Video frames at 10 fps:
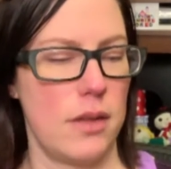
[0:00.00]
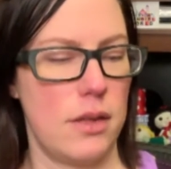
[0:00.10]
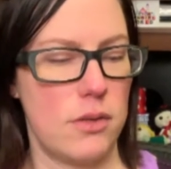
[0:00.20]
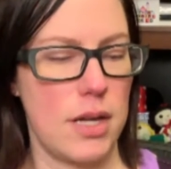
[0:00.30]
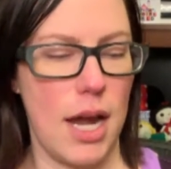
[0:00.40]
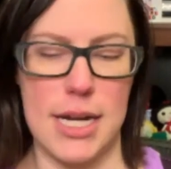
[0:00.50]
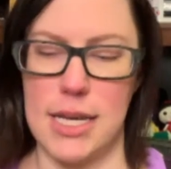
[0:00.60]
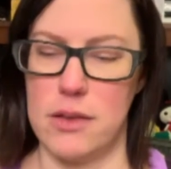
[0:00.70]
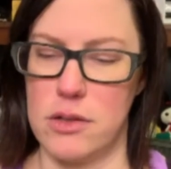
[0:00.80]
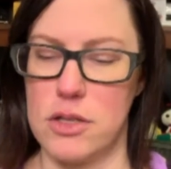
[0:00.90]
They're
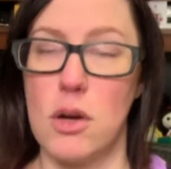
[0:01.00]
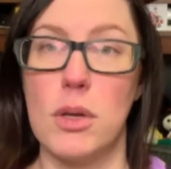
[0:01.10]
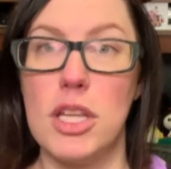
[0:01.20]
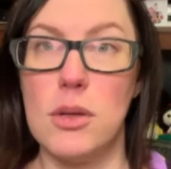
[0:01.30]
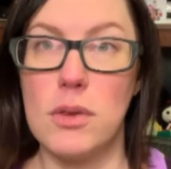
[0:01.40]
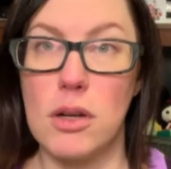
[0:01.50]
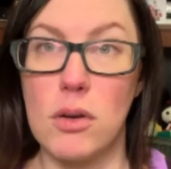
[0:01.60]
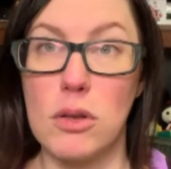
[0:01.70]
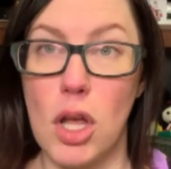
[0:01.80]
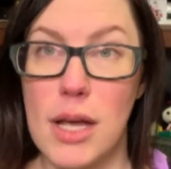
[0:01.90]
tiny, they're so cute. They're a
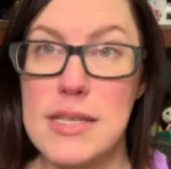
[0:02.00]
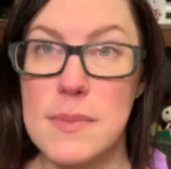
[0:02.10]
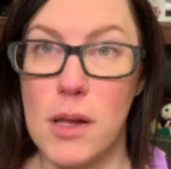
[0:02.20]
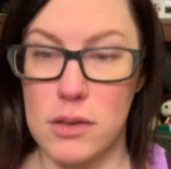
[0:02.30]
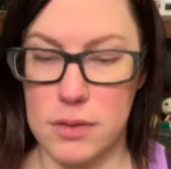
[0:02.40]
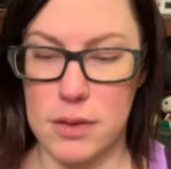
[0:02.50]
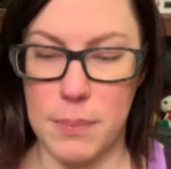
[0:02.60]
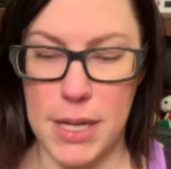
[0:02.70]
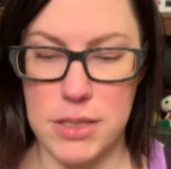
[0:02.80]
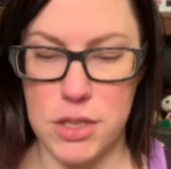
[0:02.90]
lot smaller than the
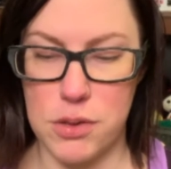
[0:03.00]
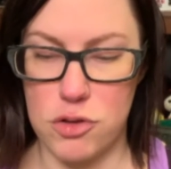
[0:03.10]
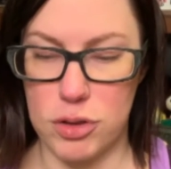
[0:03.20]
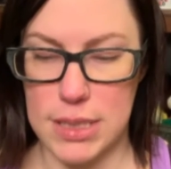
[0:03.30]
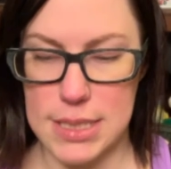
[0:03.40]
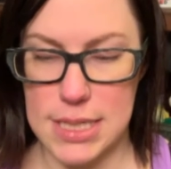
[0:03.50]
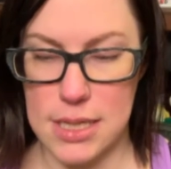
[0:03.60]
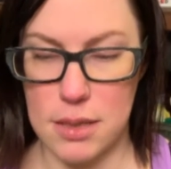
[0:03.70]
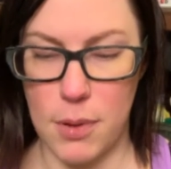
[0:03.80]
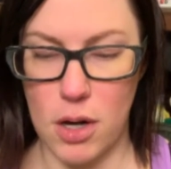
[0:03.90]
pins you usually see
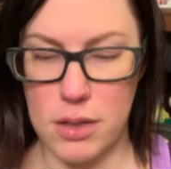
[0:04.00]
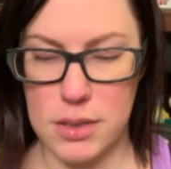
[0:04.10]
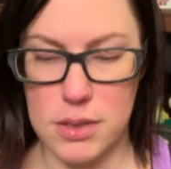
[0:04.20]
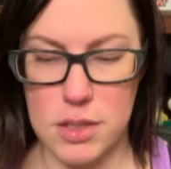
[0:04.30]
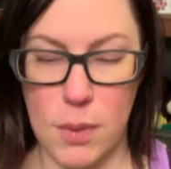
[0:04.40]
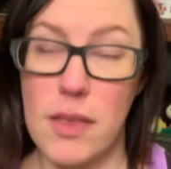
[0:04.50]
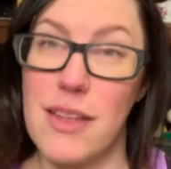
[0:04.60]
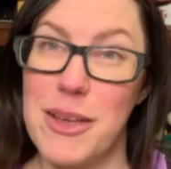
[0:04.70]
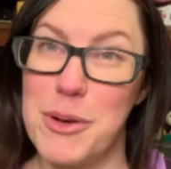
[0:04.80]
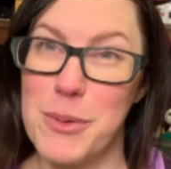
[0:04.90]
in the parks, so I
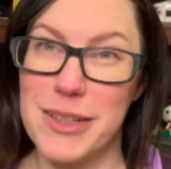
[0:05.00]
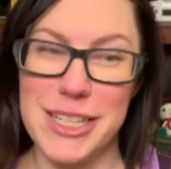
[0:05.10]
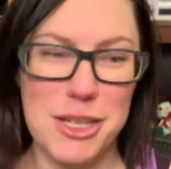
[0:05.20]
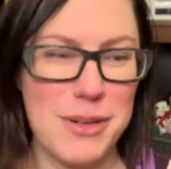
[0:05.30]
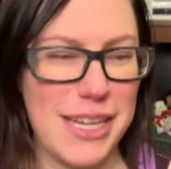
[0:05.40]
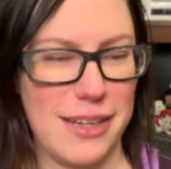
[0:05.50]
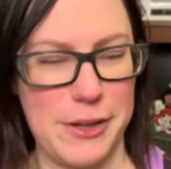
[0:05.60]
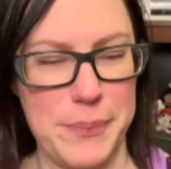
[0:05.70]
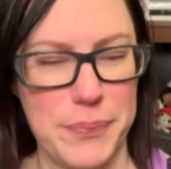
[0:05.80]
thought they were really unique.